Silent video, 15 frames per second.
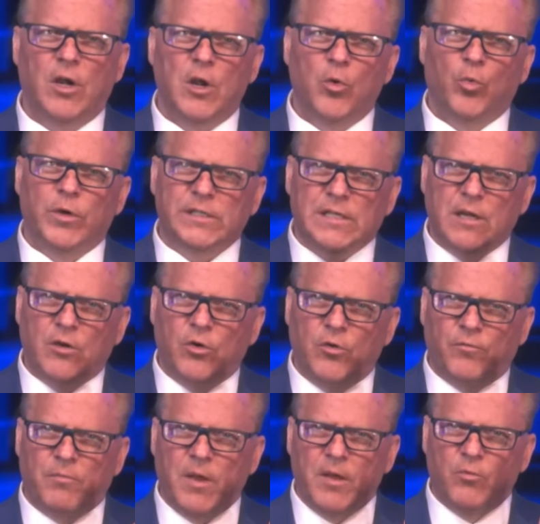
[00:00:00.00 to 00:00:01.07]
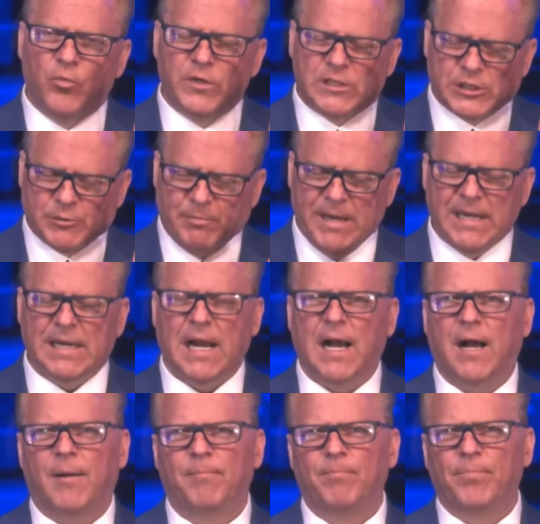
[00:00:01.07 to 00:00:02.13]
would who, would speak
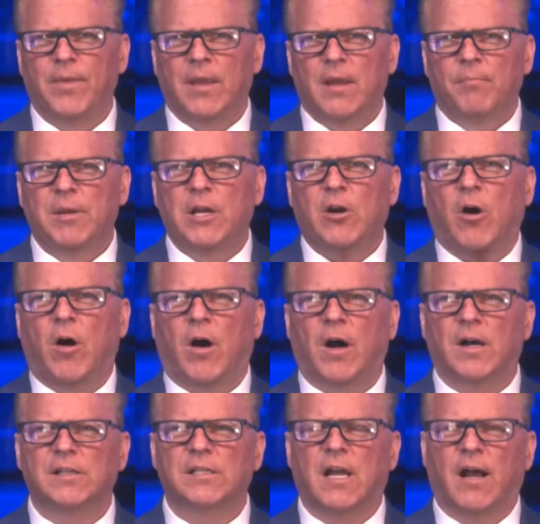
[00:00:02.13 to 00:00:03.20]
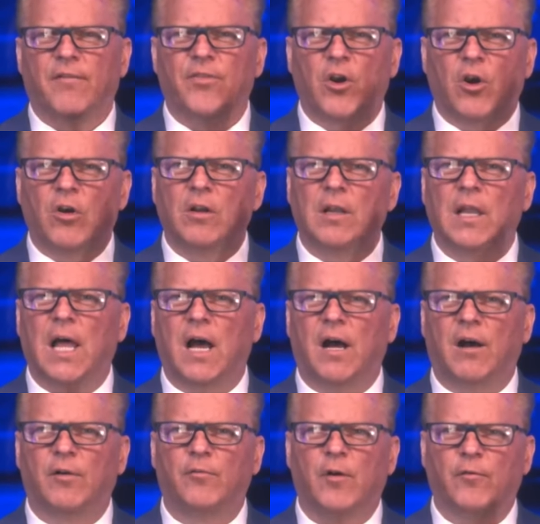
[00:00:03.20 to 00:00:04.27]
up because of their
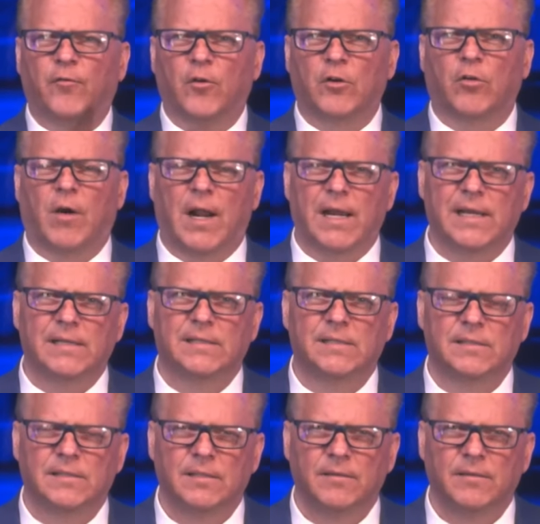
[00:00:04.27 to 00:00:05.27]
love for Christ.